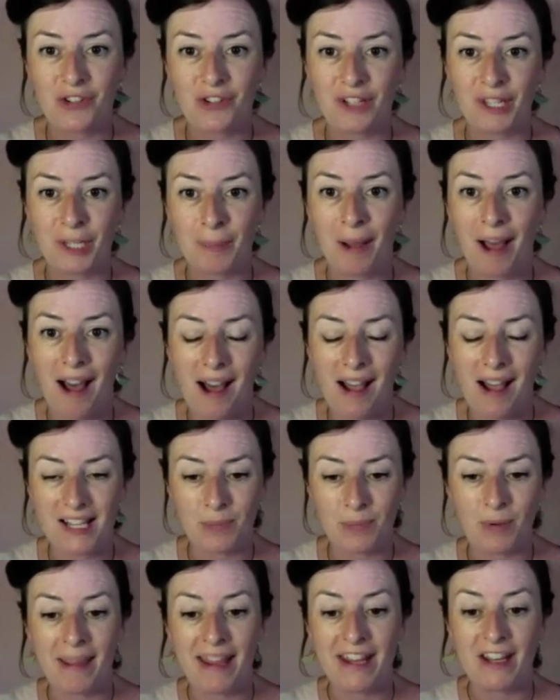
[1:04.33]
or in the parks,
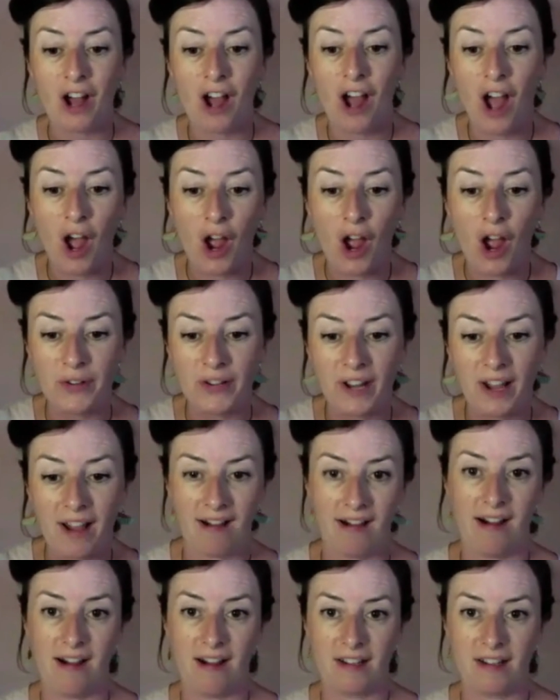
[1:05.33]
and we made our own
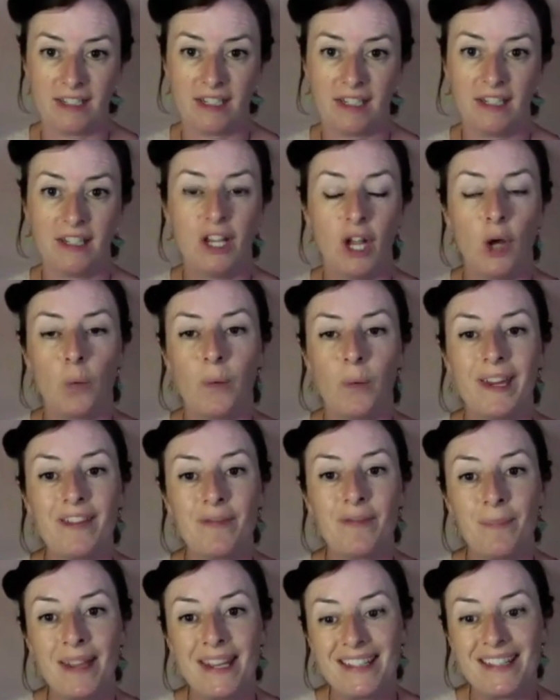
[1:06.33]
art.
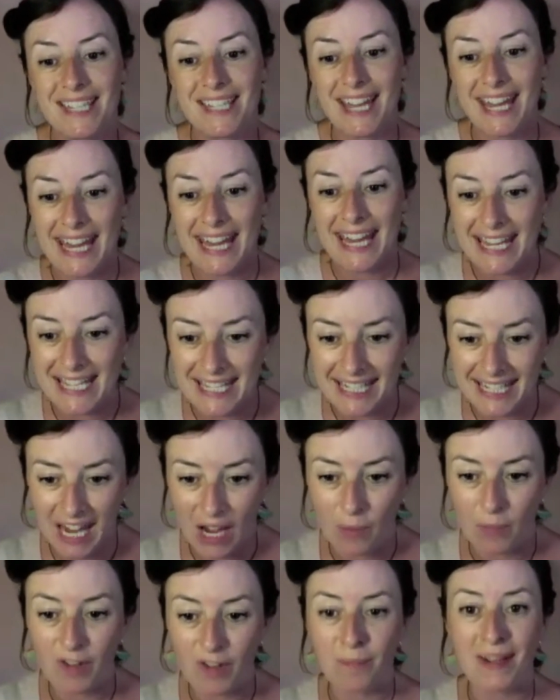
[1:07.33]
We've been to
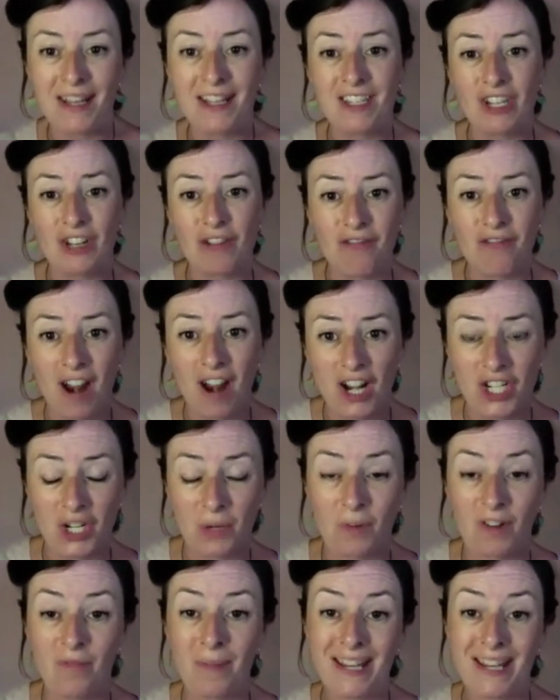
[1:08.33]
India, we've been to
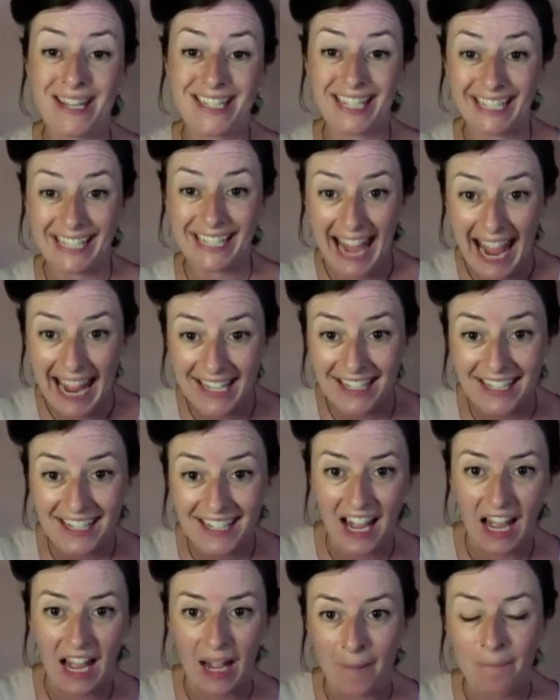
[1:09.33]
Russia, we've been to
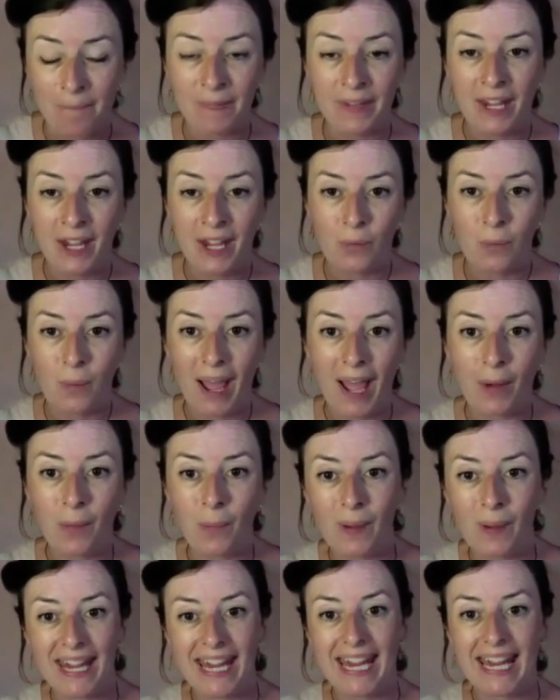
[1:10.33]
Kenya, where
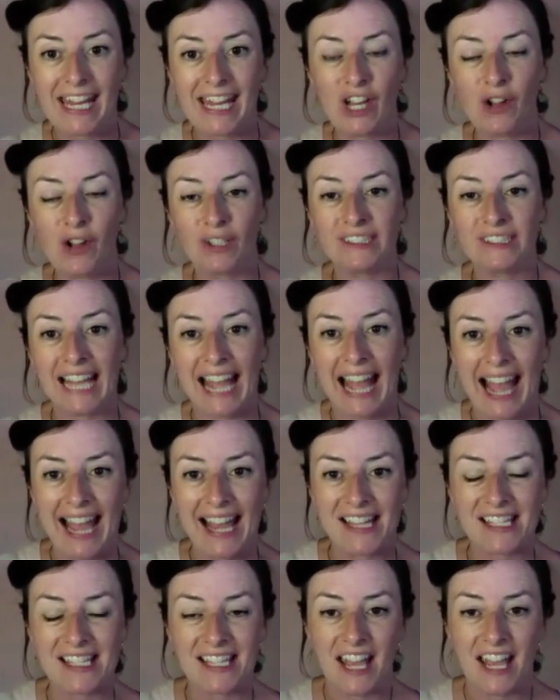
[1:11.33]
we looked
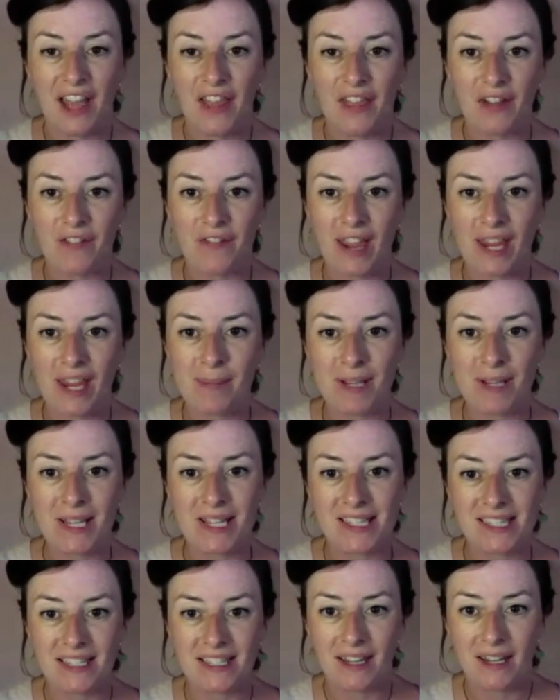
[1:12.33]
at the
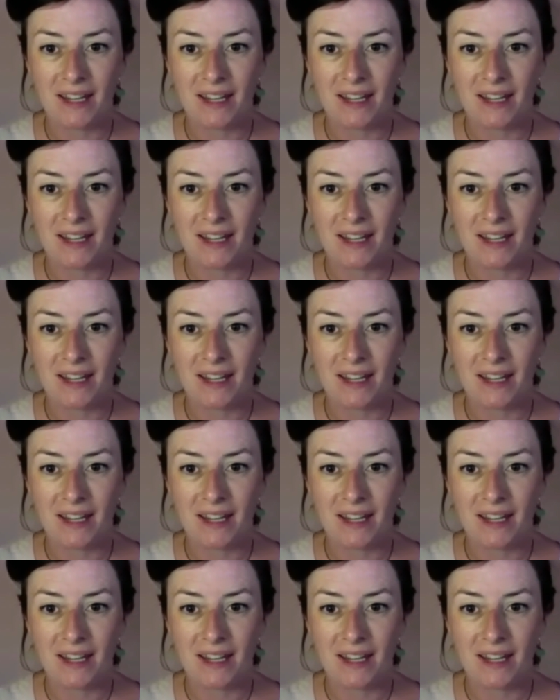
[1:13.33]
famous